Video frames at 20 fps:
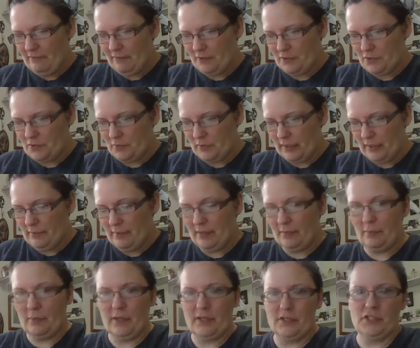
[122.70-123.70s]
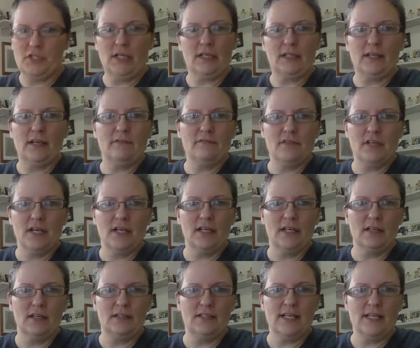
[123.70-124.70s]
first really big project. I've done
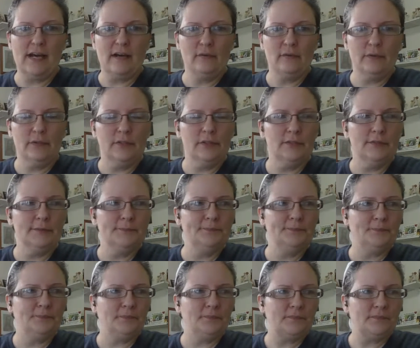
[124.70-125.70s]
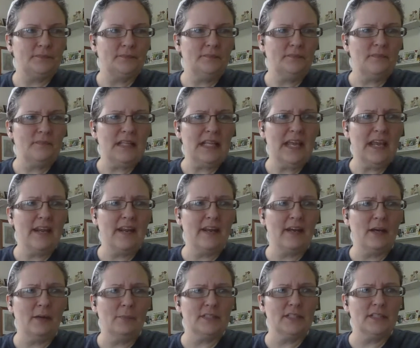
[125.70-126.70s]
a towel and a
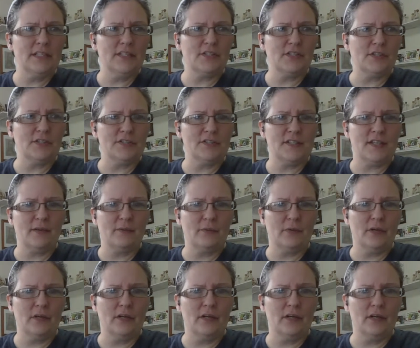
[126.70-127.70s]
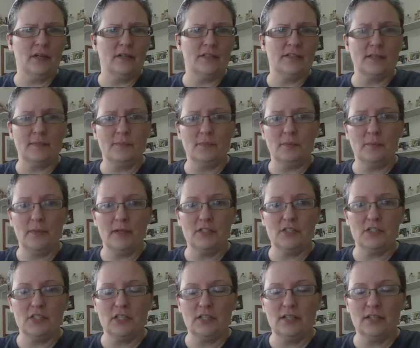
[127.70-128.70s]
couple t-shirts that were
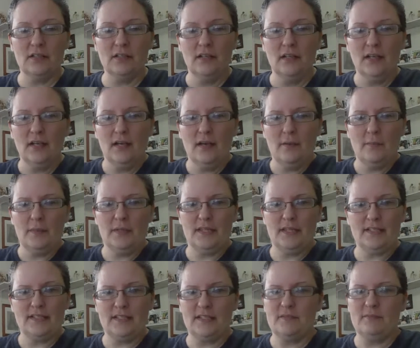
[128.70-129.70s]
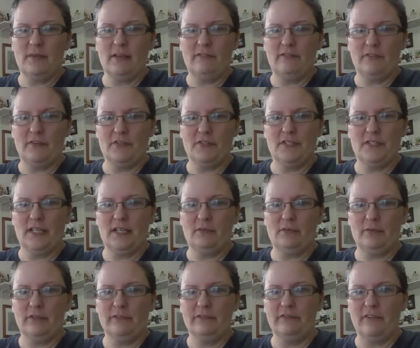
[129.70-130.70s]
sublimation, but this is my first
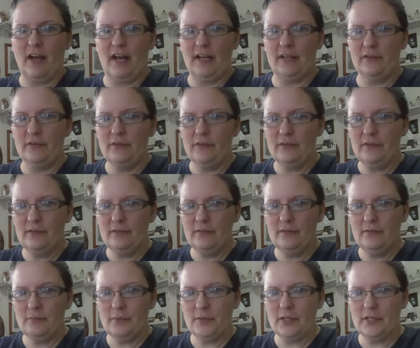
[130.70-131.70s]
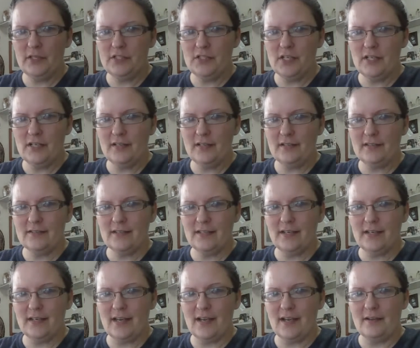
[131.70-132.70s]
like real vinyl project
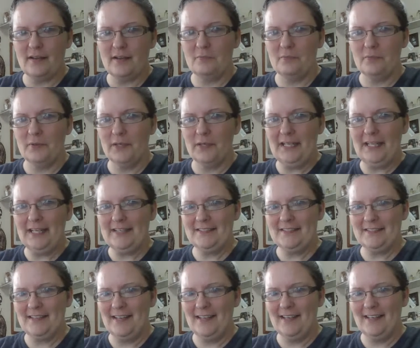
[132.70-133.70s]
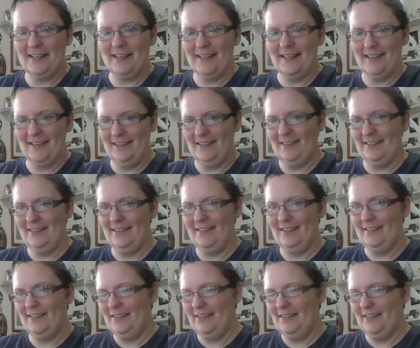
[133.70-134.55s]
and I'm pretty excited.